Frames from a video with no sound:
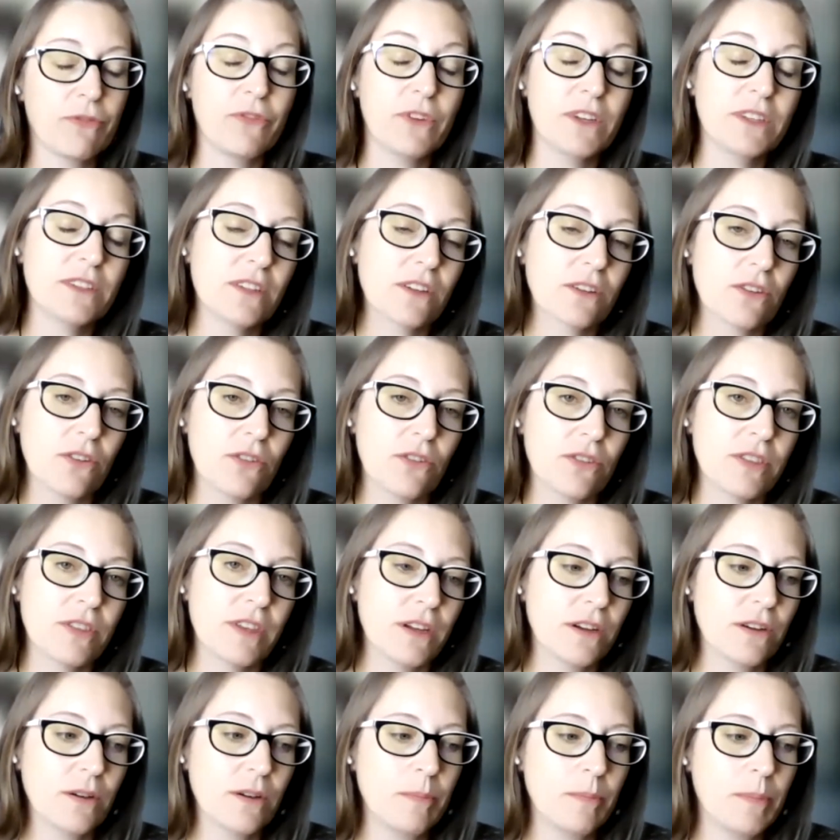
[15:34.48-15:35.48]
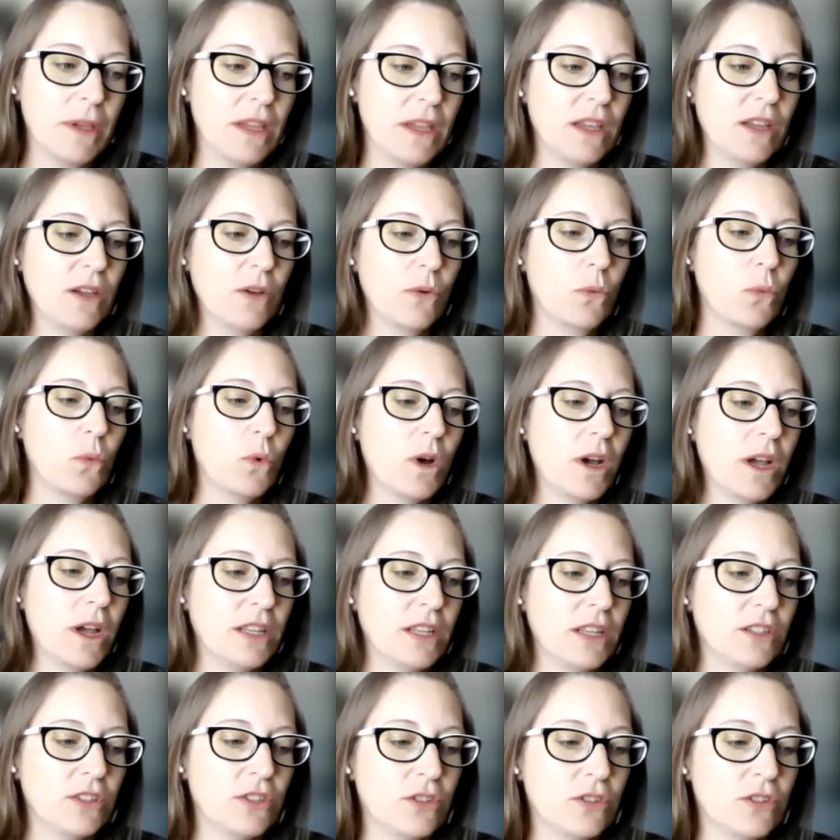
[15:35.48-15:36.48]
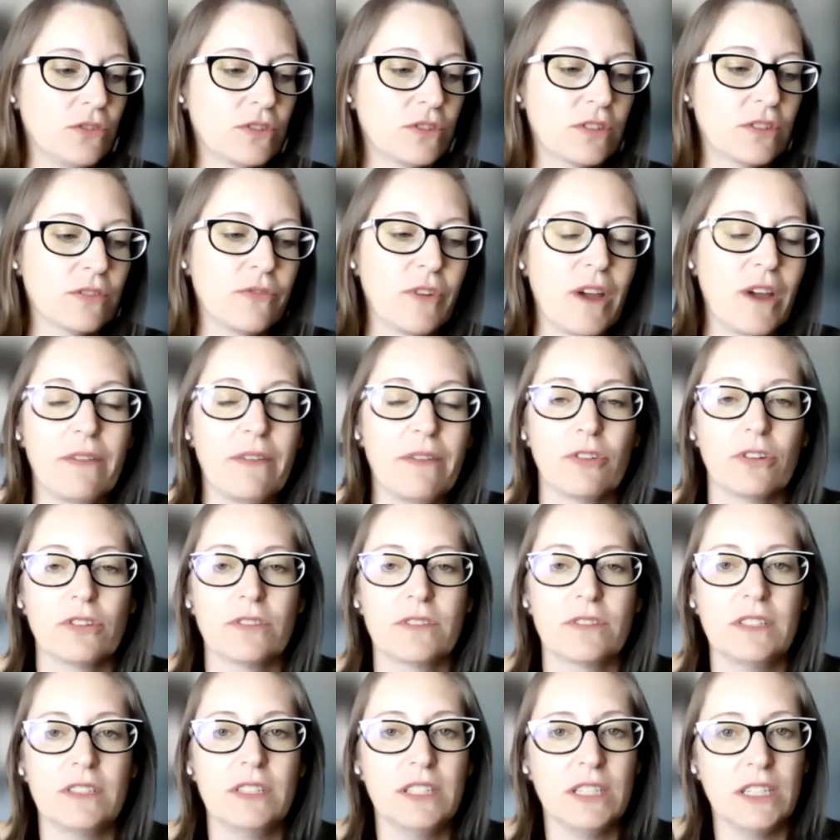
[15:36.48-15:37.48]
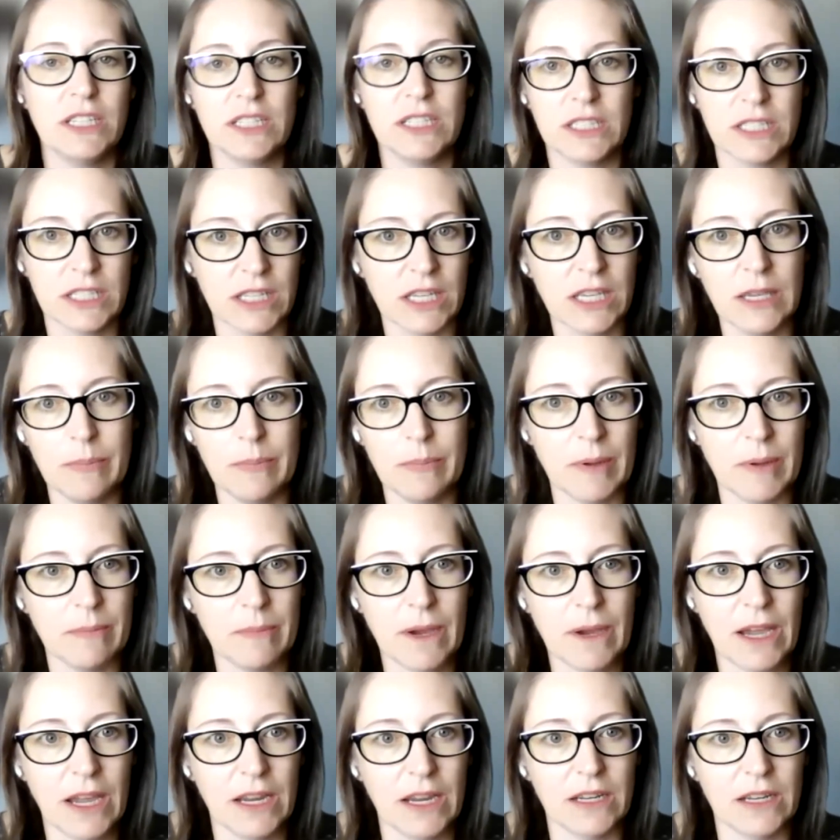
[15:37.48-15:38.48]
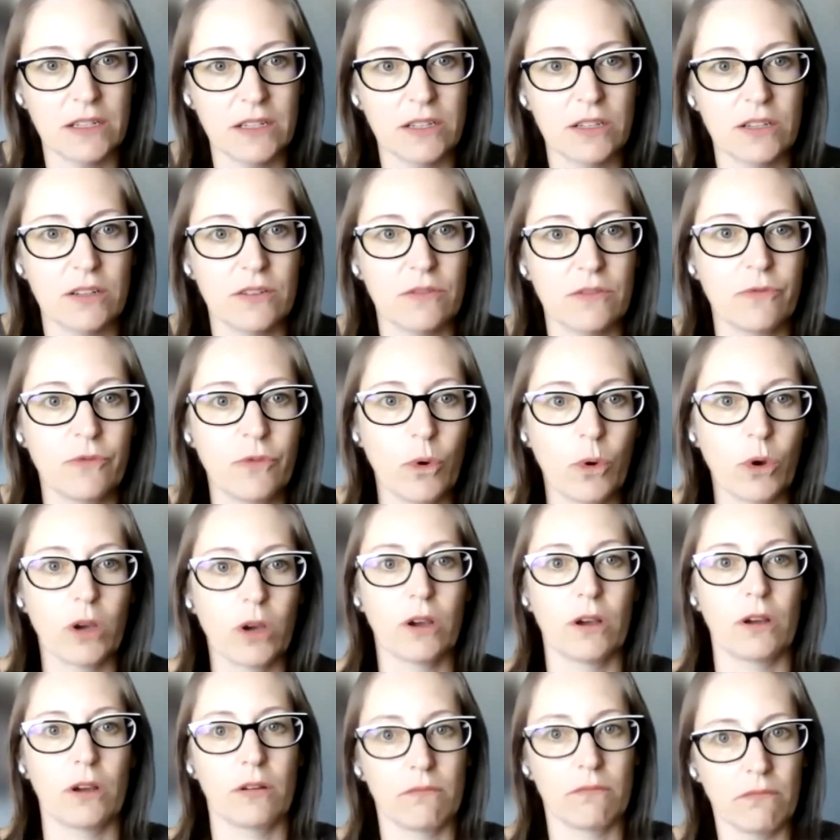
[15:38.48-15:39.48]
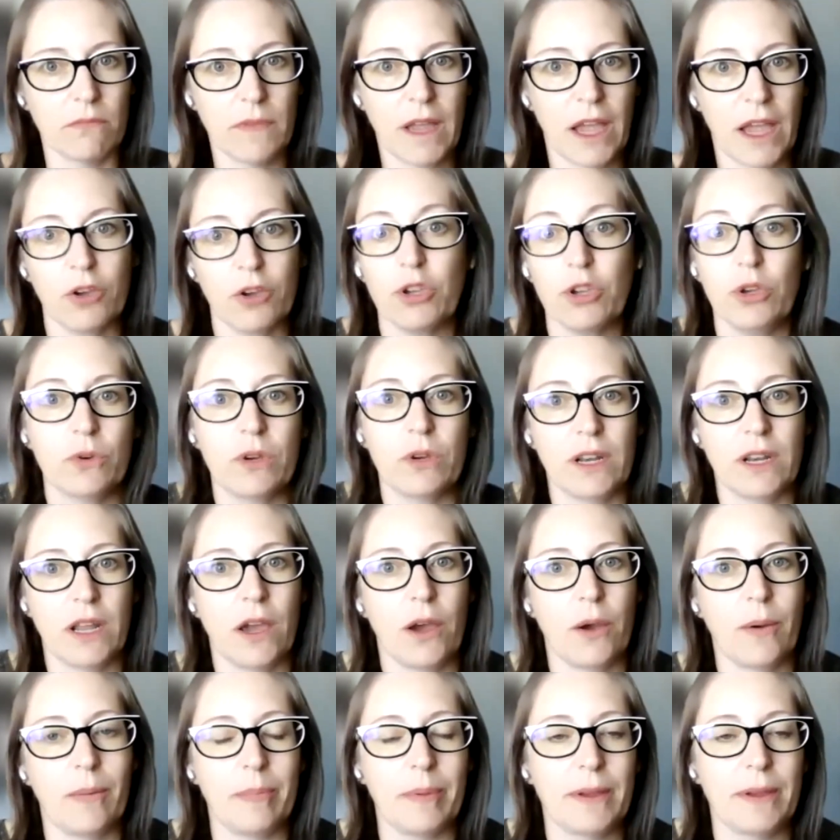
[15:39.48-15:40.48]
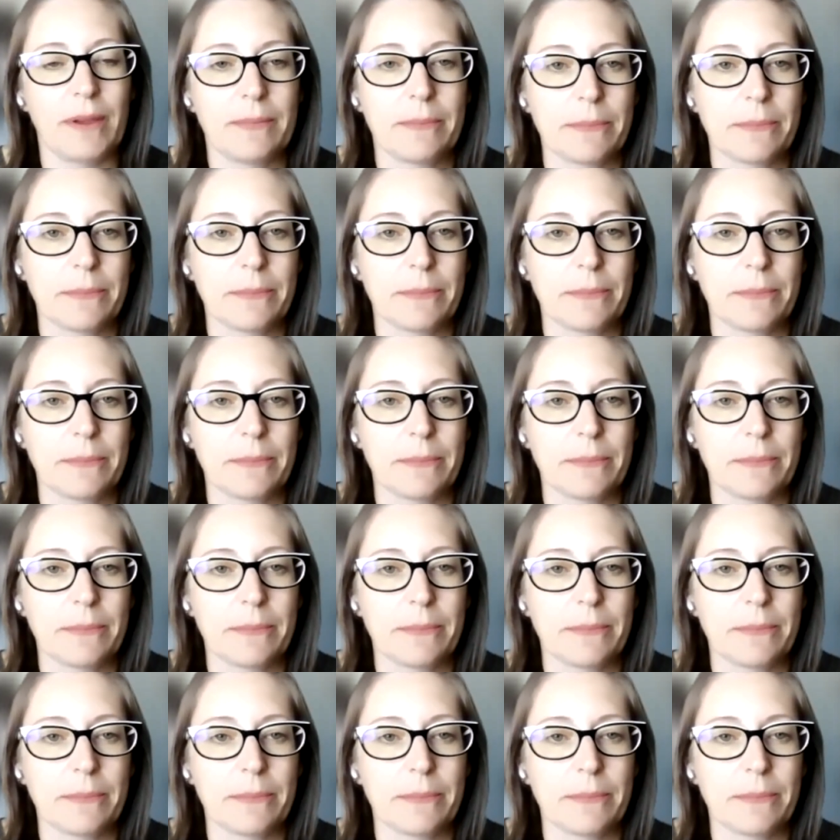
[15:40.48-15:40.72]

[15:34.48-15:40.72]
physical therapy, what do survivors need to keep in mind for how you can help?